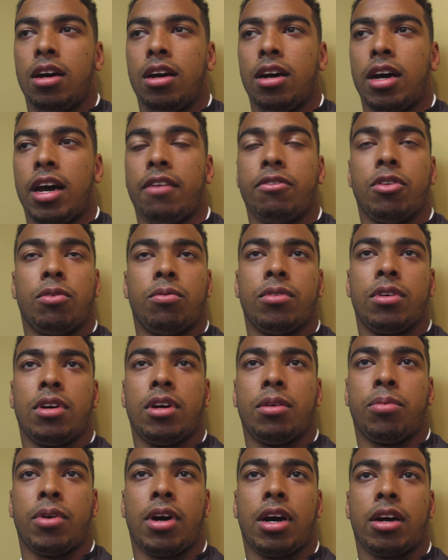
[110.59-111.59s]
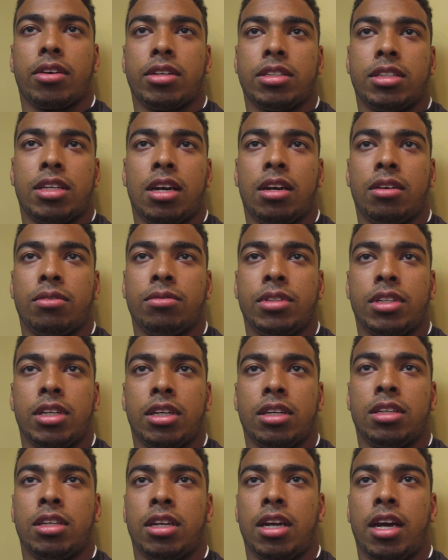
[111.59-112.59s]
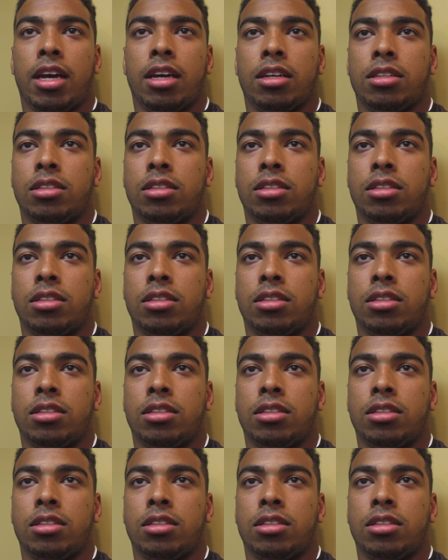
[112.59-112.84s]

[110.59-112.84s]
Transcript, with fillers: uh, have the uh, progress that we did today.